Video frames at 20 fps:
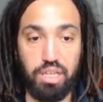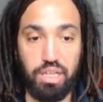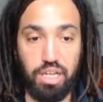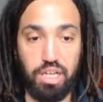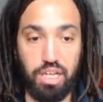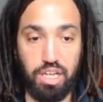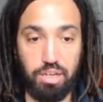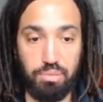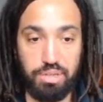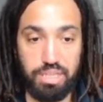
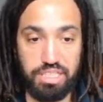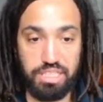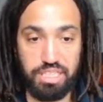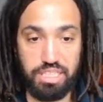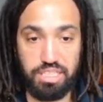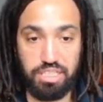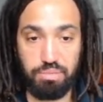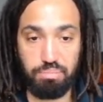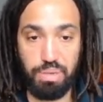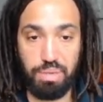And it
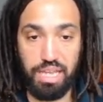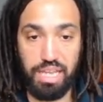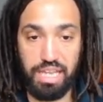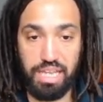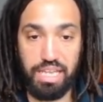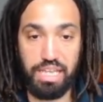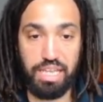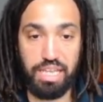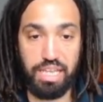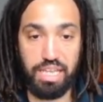says that
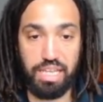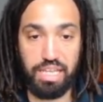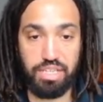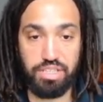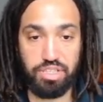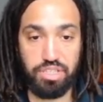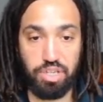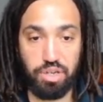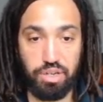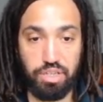P
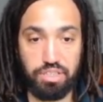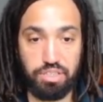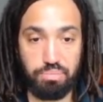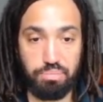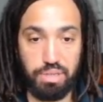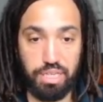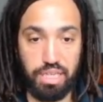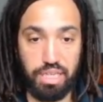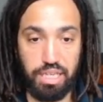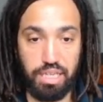is going to
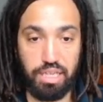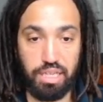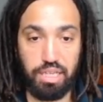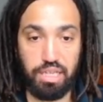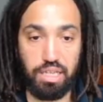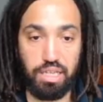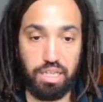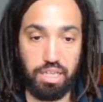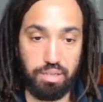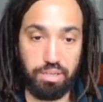be
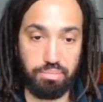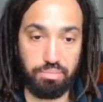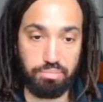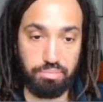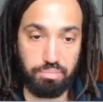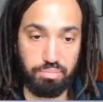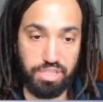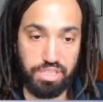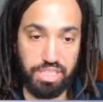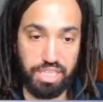
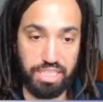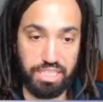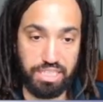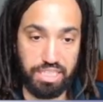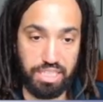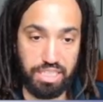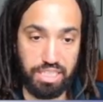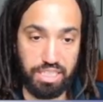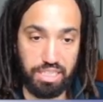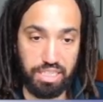
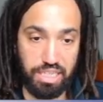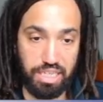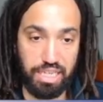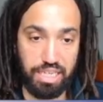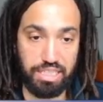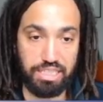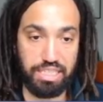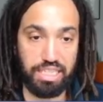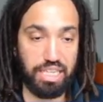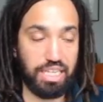projected at